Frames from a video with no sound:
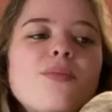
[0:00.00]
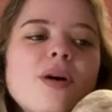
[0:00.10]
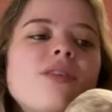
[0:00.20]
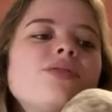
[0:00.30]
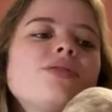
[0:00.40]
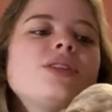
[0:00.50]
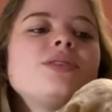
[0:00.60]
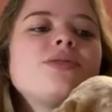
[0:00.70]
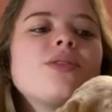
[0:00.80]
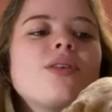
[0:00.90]
bar
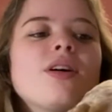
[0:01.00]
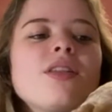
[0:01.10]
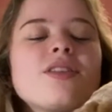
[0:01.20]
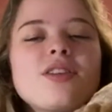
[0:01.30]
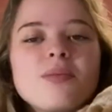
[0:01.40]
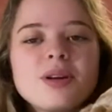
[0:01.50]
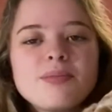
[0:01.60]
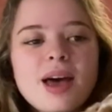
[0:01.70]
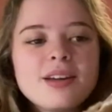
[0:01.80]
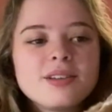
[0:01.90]
44, the
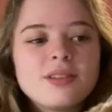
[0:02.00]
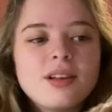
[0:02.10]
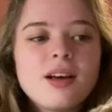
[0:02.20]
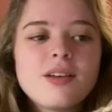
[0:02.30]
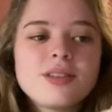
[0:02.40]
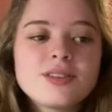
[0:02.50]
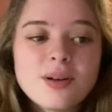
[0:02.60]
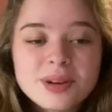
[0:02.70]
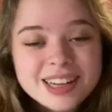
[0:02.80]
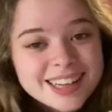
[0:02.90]
dominant pedal of the
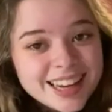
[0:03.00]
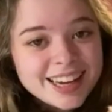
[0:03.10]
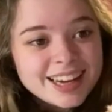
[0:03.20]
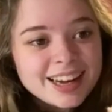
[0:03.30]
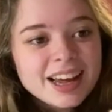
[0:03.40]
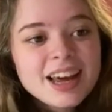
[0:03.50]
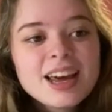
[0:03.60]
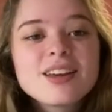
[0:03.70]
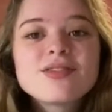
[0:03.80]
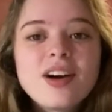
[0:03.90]
dominant key
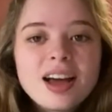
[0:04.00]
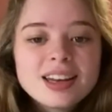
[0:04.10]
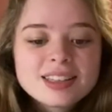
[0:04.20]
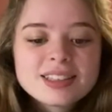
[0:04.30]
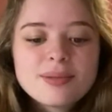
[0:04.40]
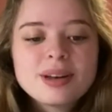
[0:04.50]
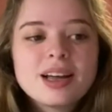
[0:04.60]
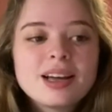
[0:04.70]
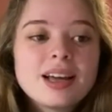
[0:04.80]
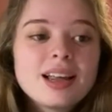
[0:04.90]
is finally
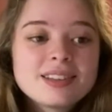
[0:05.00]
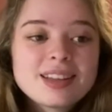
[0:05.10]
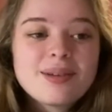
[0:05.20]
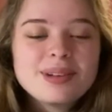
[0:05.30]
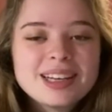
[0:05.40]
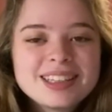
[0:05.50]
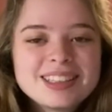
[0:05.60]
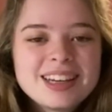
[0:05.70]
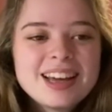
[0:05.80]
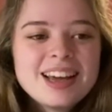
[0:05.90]

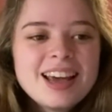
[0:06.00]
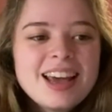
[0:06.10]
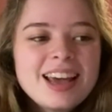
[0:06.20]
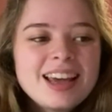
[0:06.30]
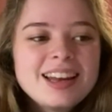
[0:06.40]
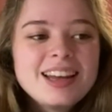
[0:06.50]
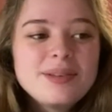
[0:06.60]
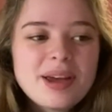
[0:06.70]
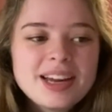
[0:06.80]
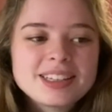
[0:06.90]
established in E
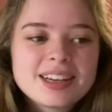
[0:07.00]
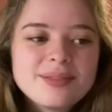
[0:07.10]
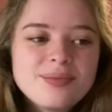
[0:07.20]
major